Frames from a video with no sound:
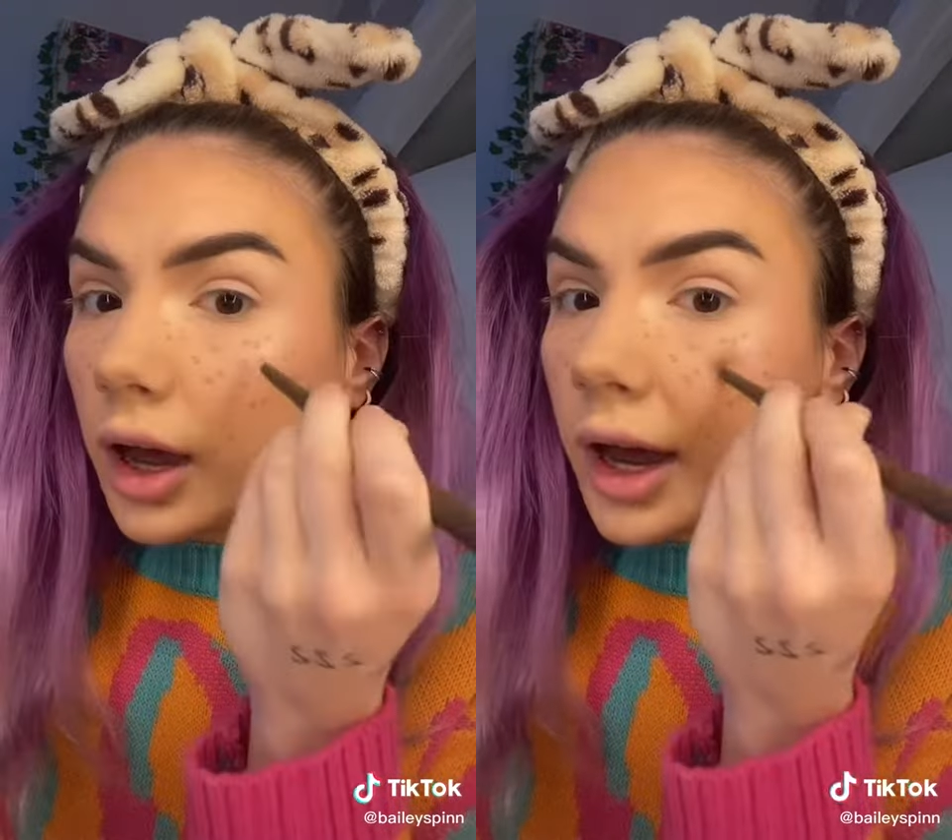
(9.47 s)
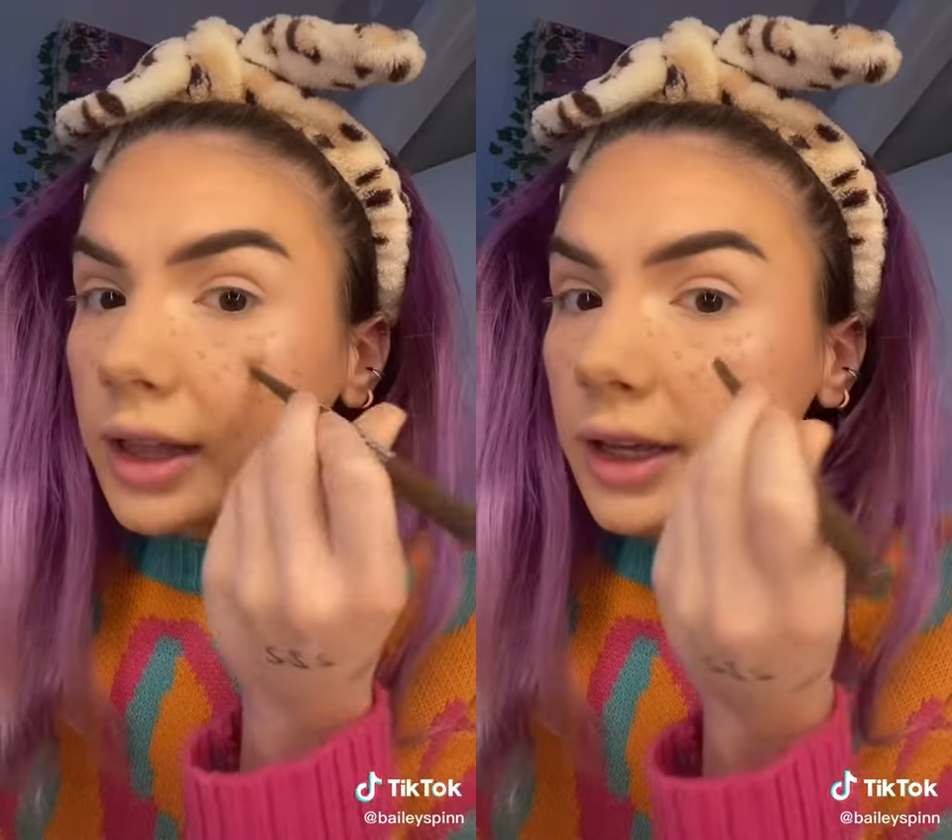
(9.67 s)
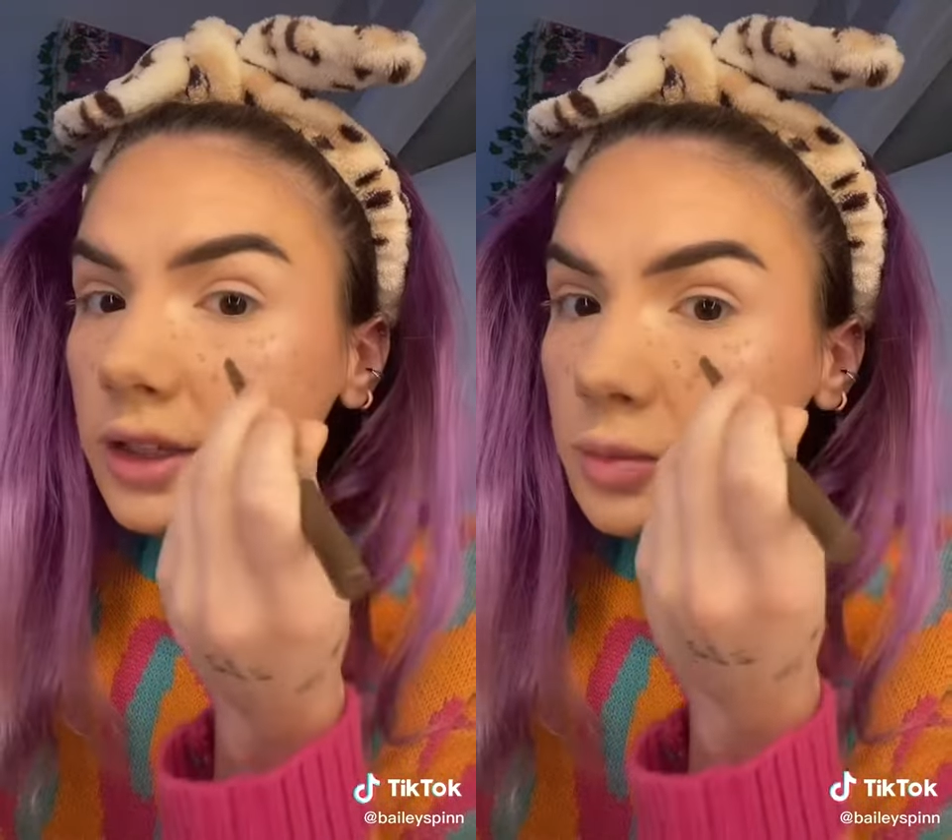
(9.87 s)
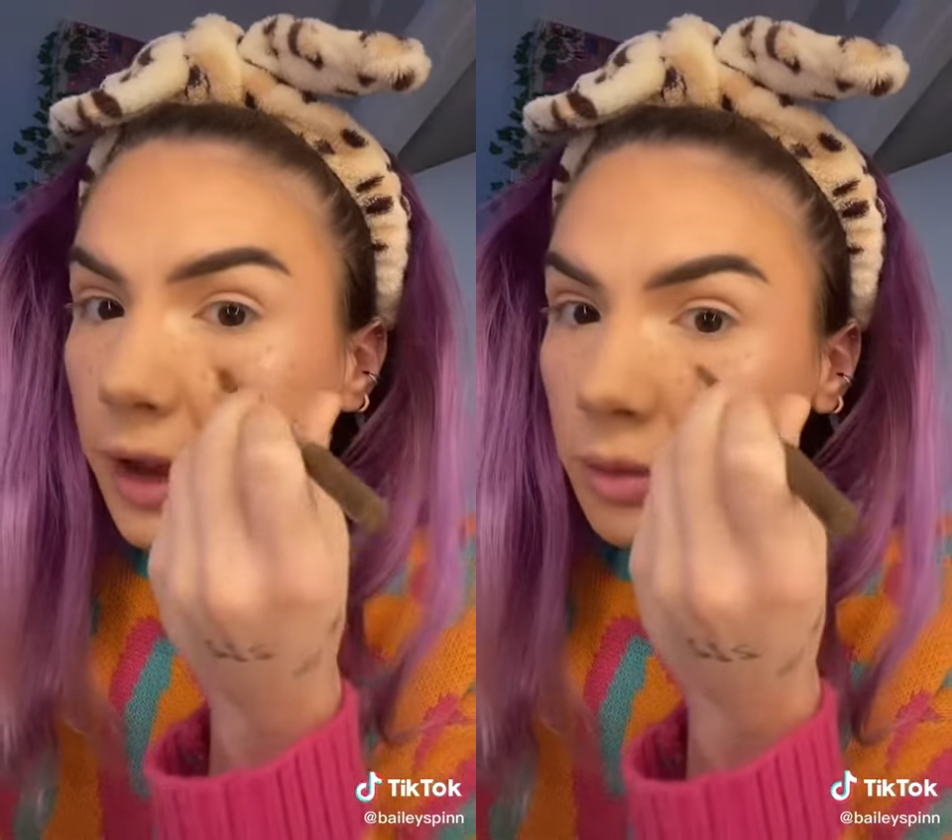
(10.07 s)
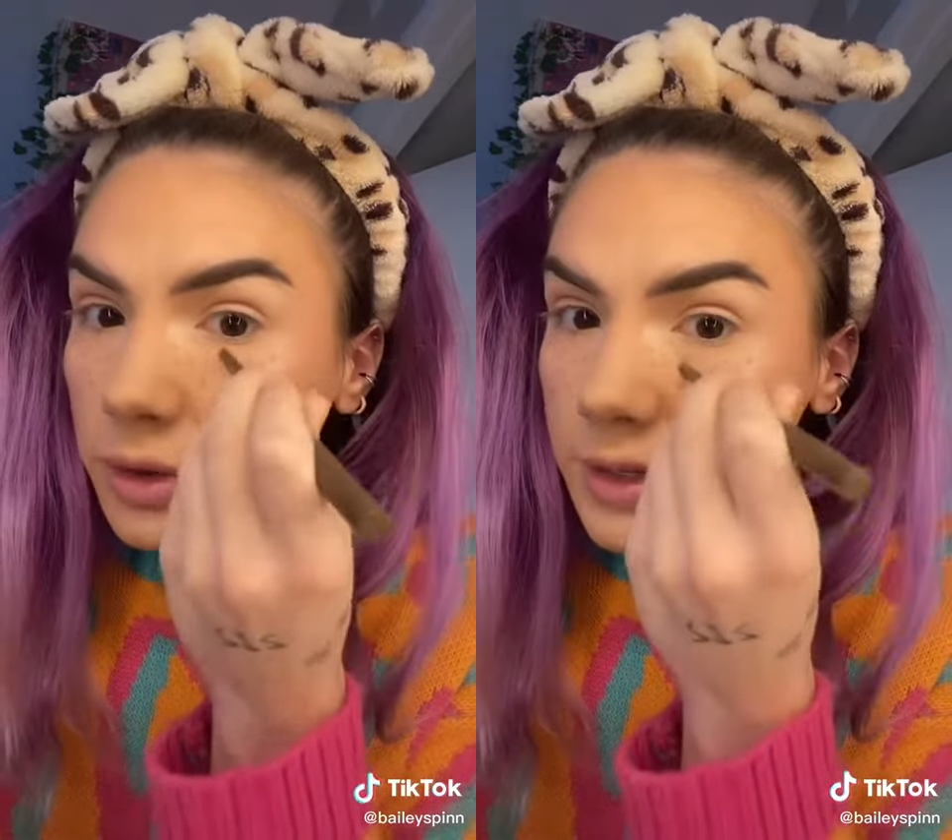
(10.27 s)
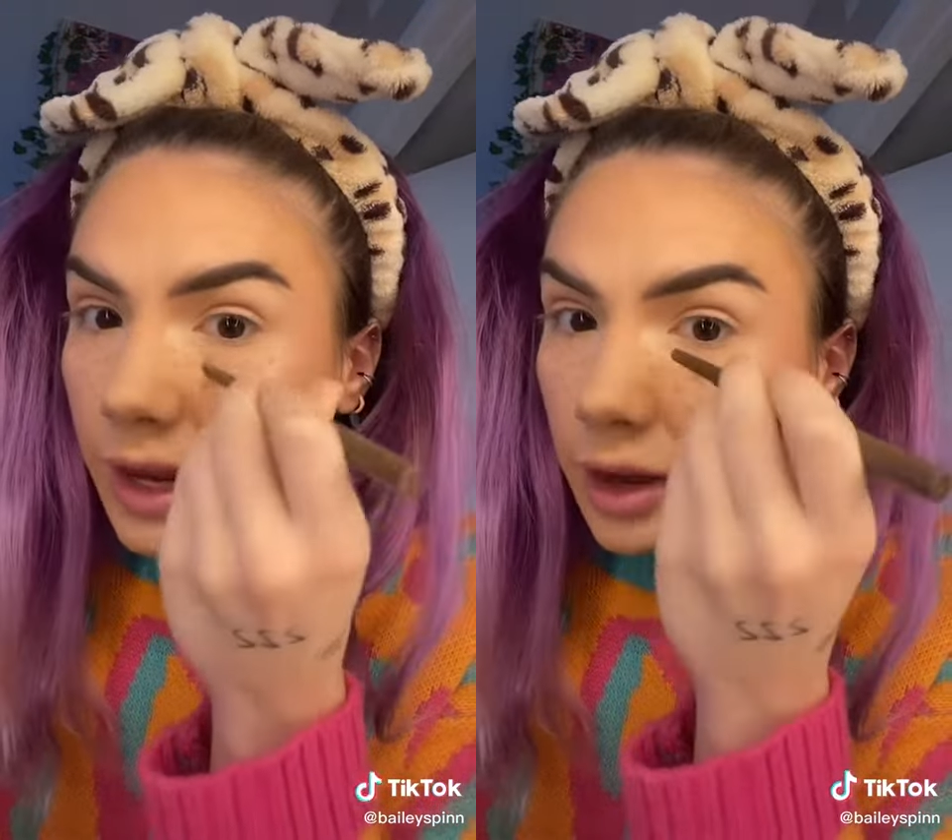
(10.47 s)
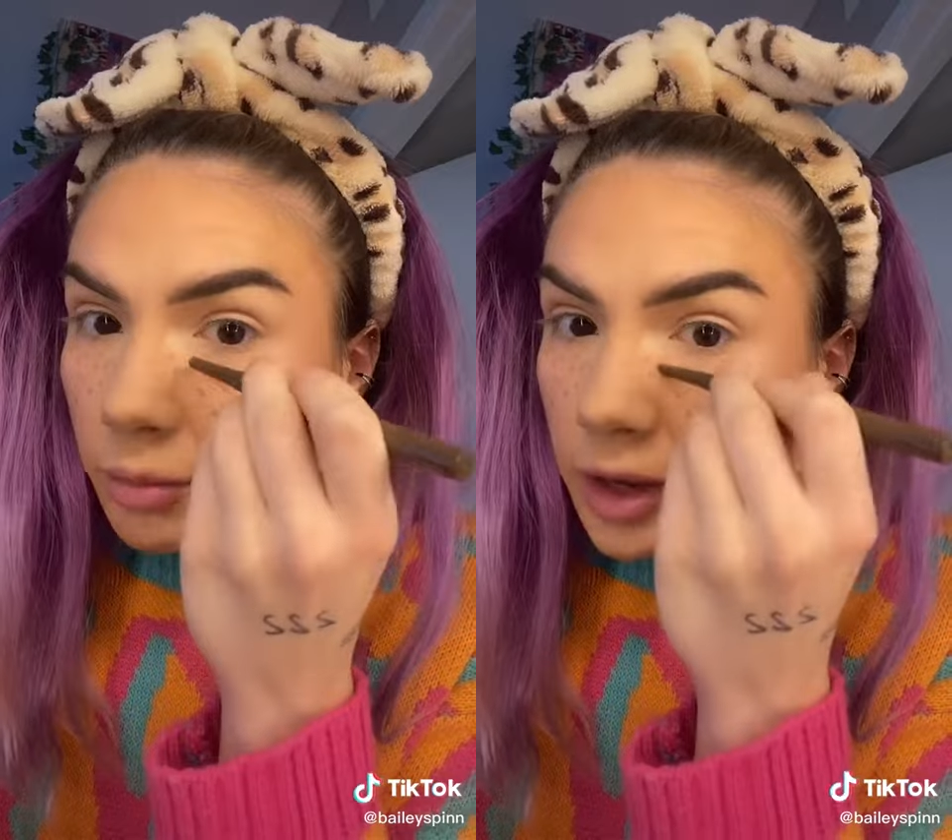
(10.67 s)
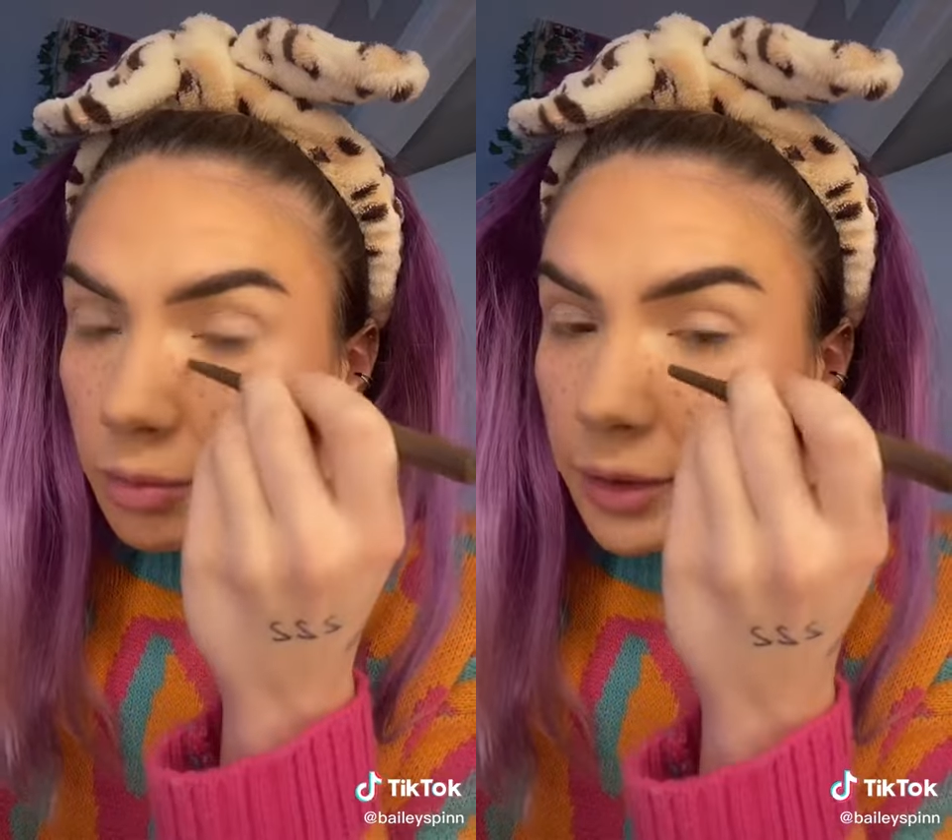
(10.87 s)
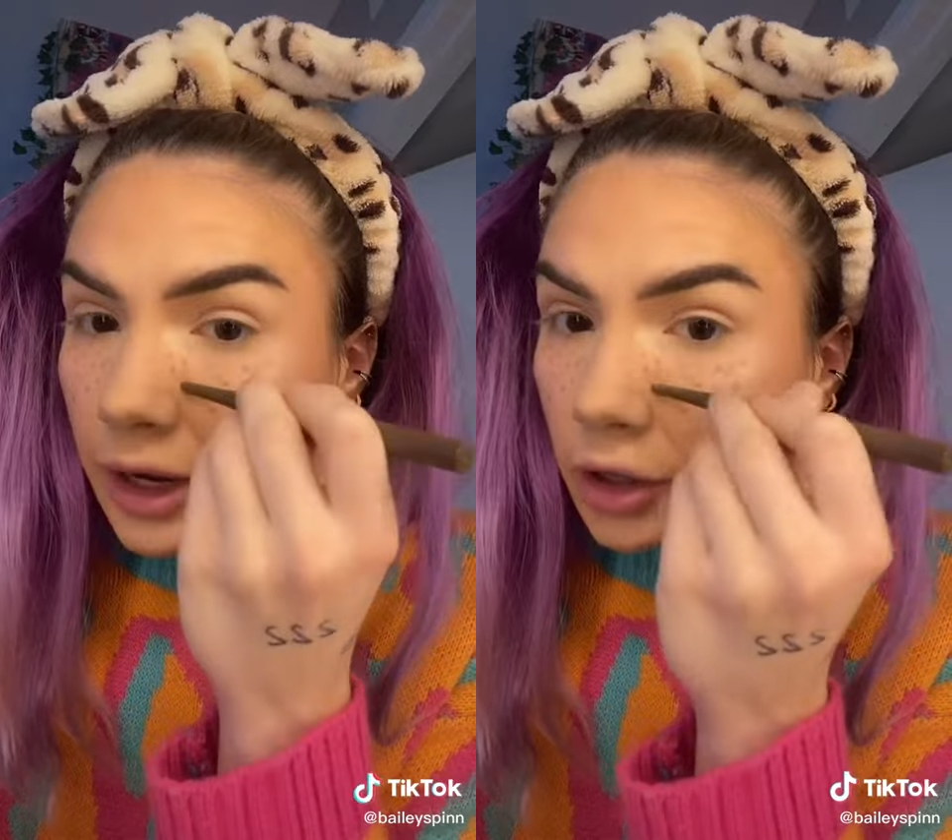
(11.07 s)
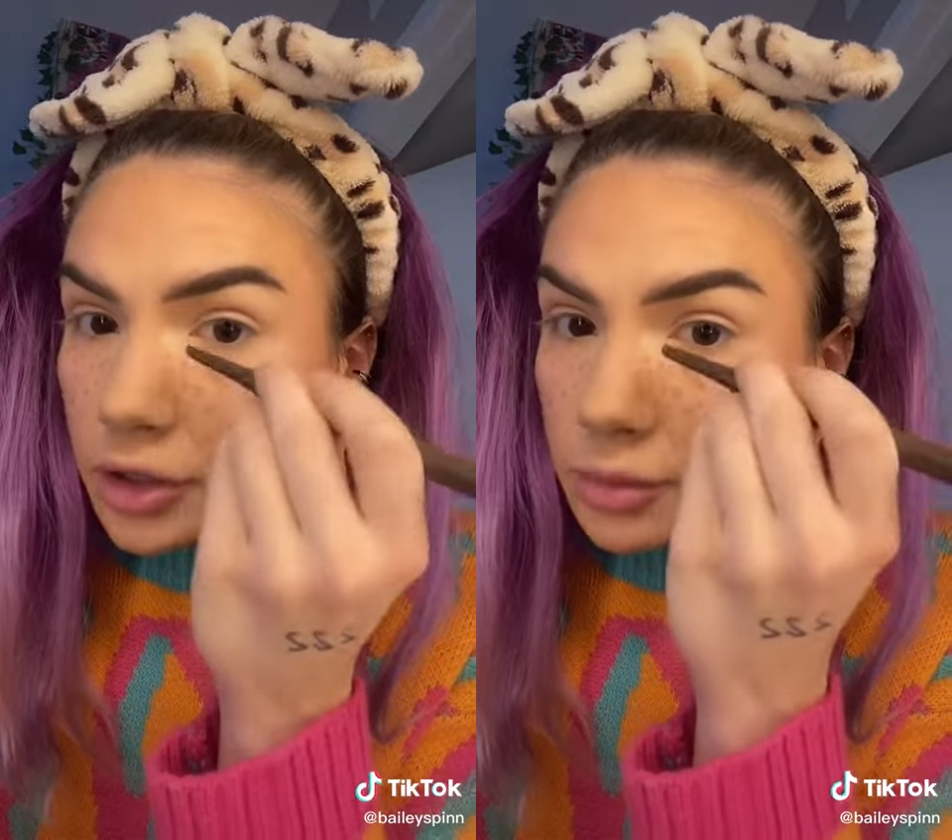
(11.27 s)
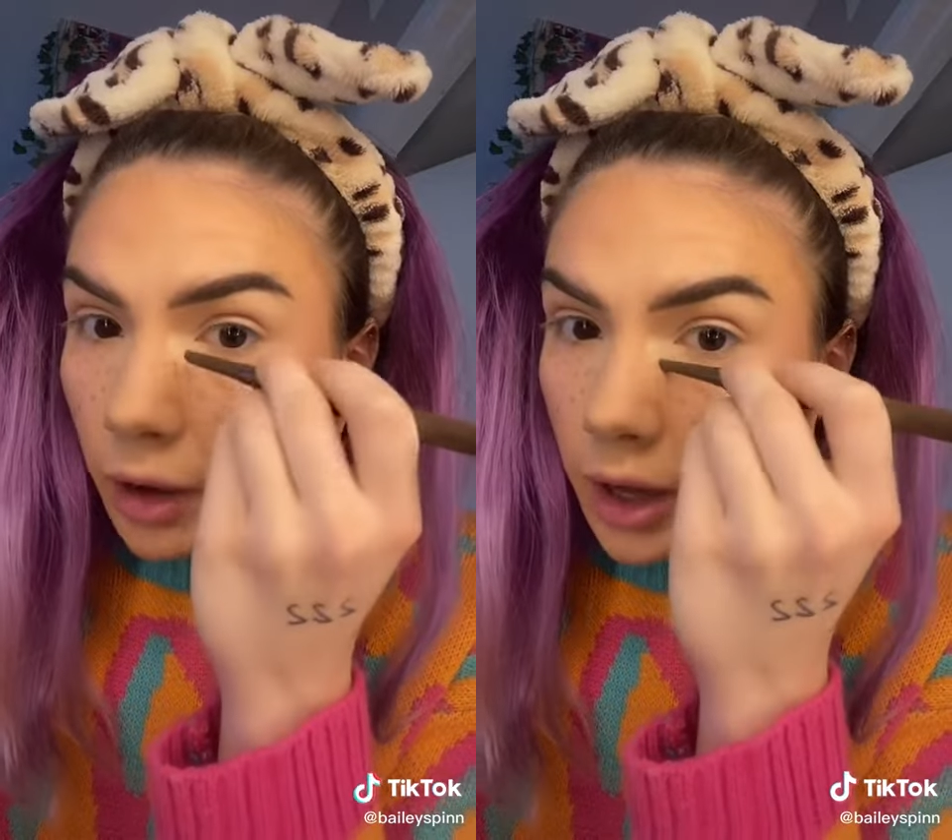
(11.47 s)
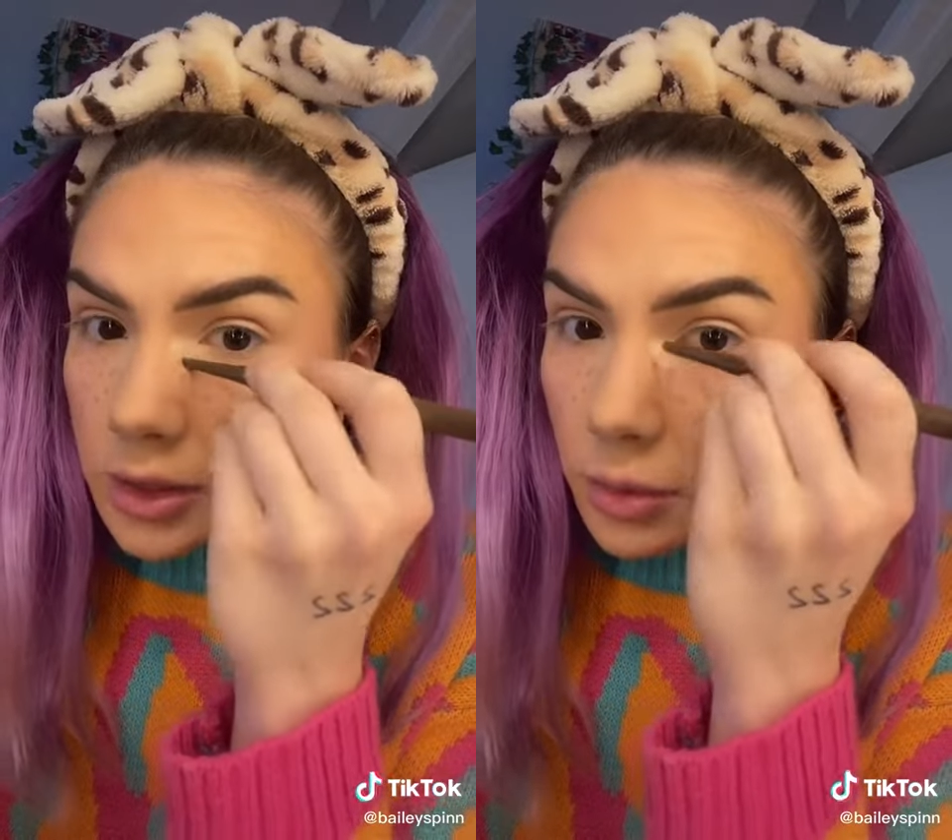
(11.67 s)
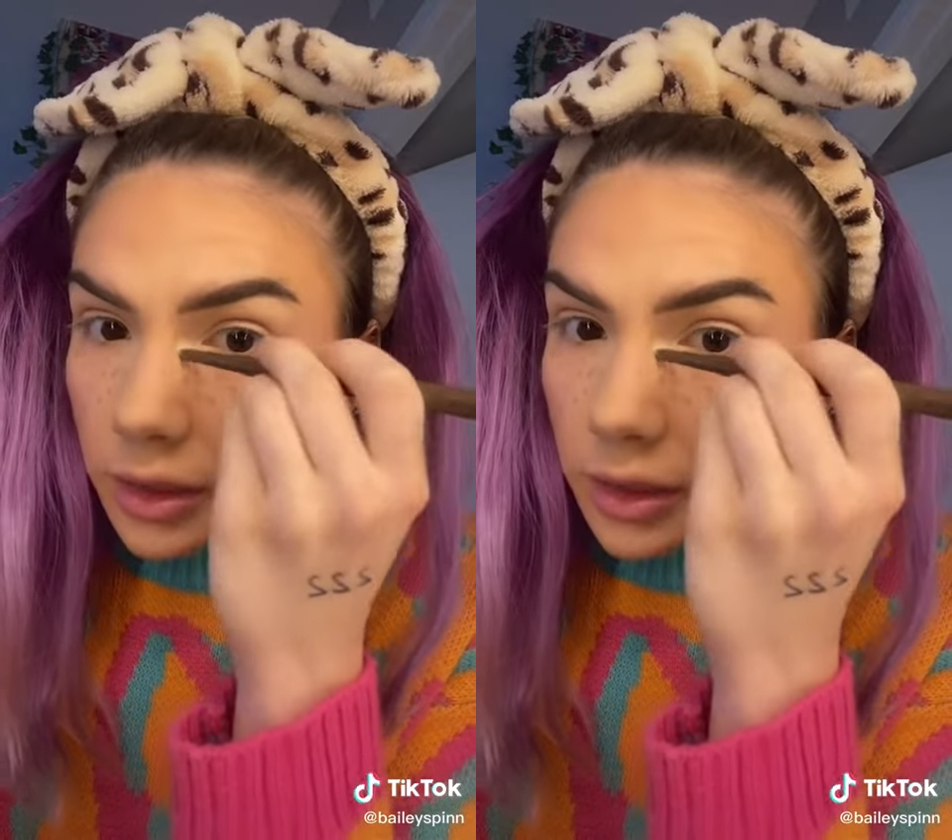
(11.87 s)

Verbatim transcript: I like this pen because I can make bigger spots with